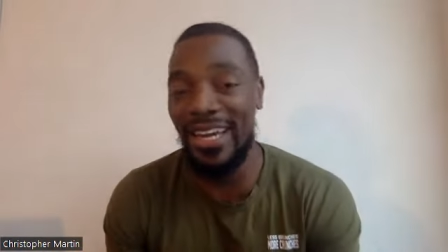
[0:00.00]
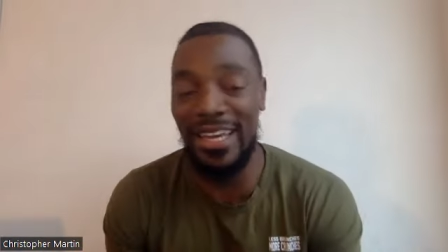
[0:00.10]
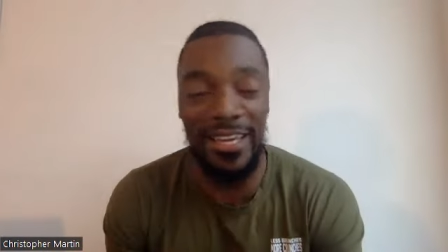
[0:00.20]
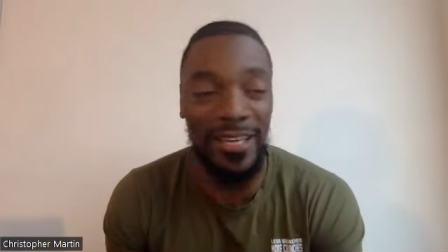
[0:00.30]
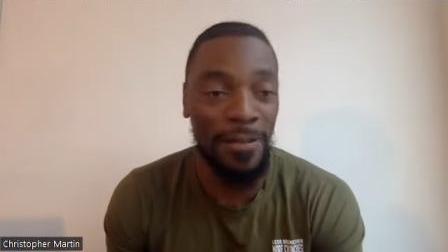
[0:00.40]
I
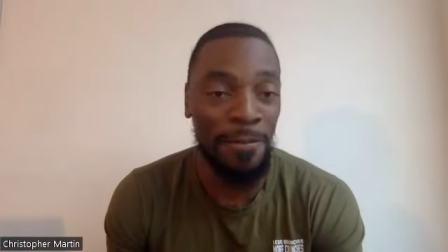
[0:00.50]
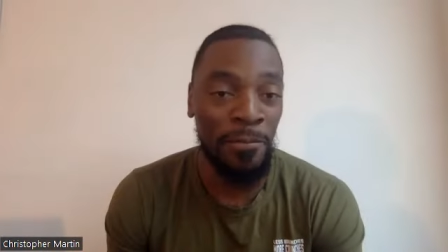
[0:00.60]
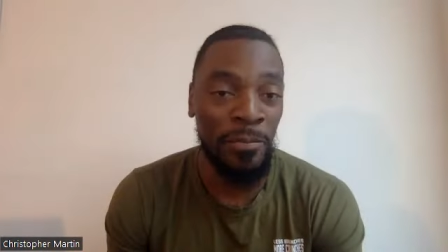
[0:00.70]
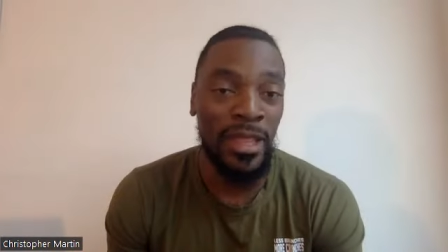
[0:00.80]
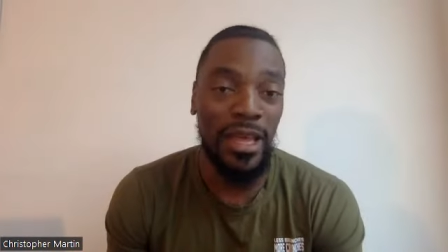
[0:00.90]
get
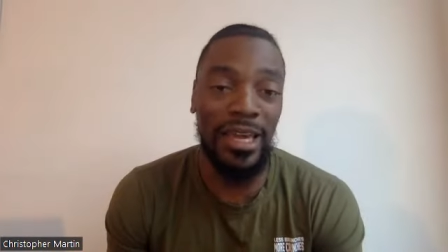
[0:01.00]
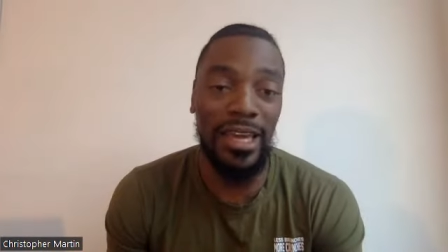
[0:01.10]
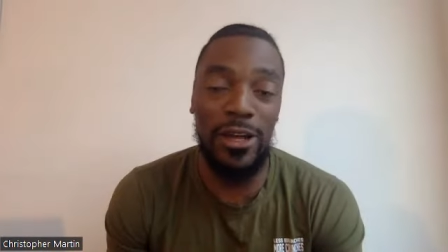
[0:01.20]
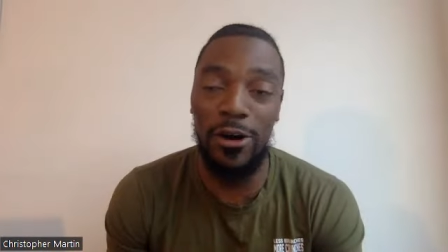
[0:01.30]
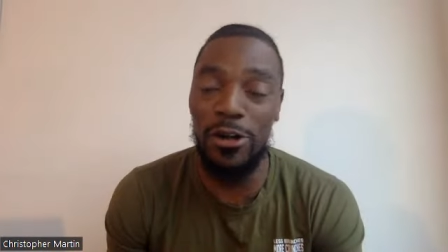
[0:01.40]
I
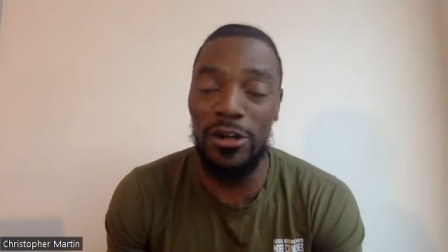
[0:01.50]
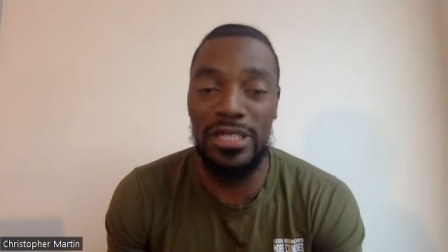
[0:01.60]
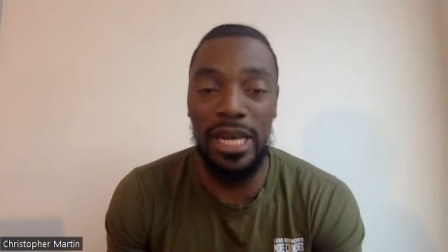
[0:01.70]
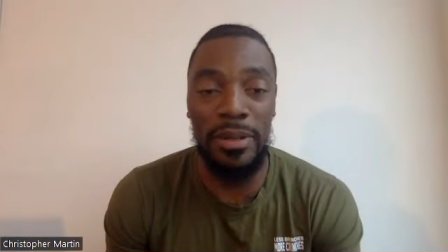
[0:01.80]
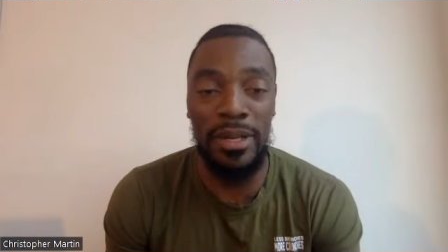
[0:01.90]
get called all
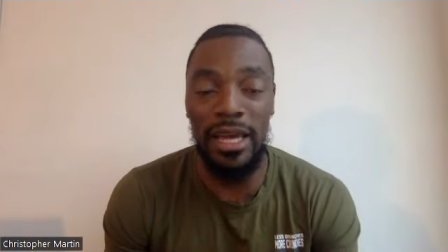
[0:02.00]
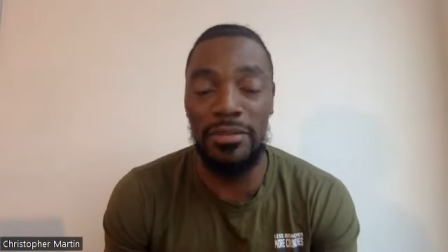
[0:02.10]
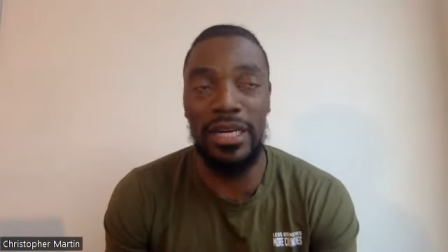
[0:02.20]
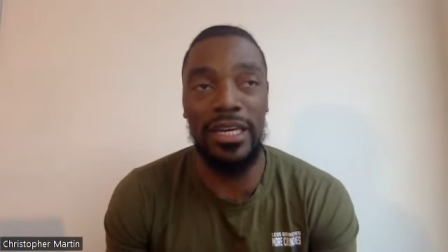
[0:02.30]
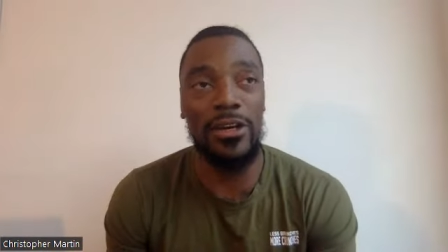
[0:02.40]
type of
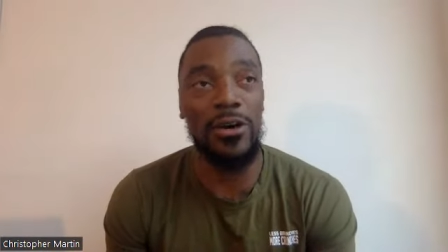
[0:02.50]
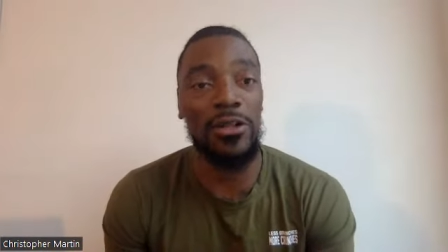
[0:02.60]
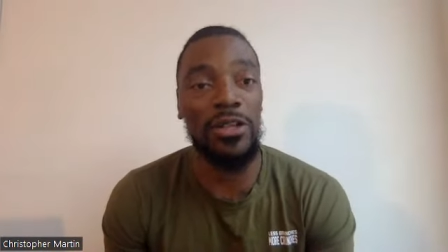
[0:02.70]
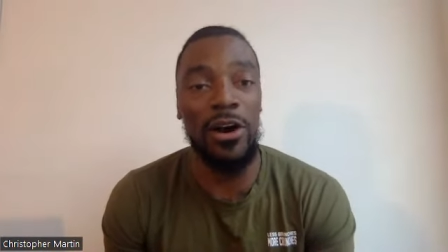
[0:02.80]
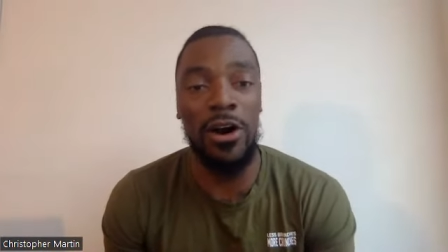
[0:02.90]
names. I get
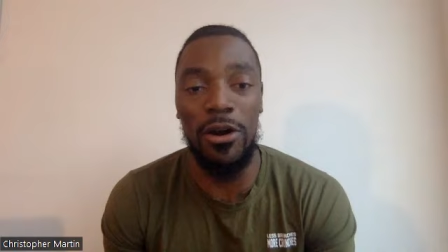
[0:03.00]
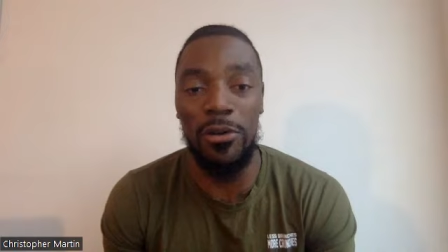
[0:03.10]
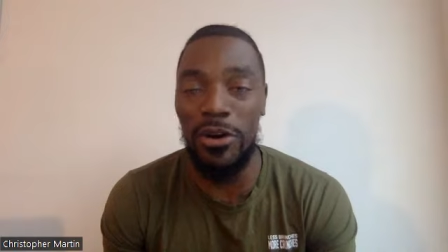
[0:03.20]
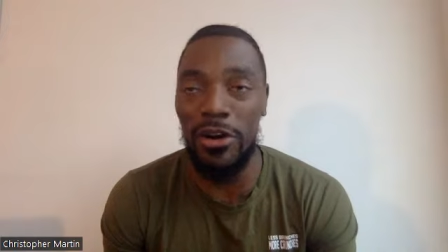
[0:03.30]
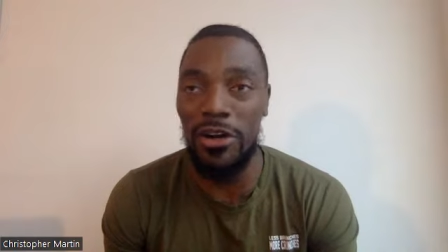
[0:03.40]
called the R
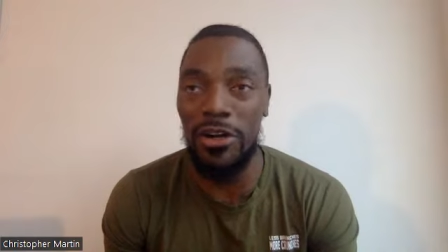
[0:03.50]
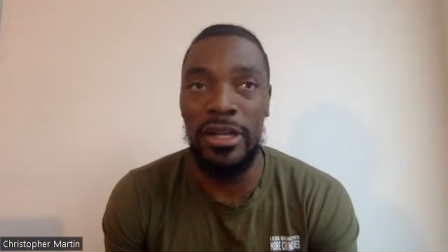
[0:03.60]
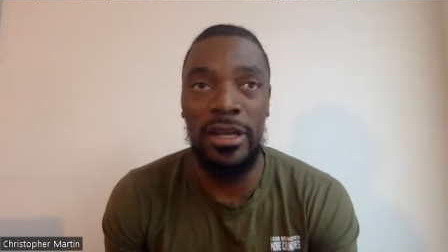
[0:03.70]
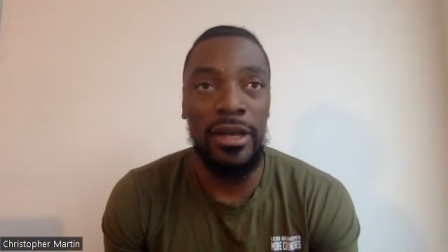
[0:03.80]
word.